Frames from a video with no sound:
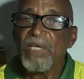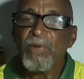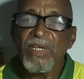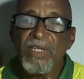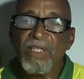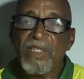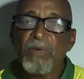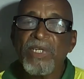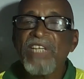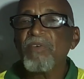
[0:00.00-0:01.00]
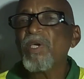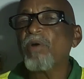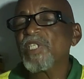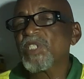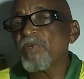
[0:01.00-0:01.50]
Well, they will never be
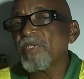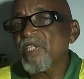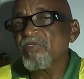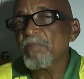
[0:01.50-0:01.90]
outer sprinters, right?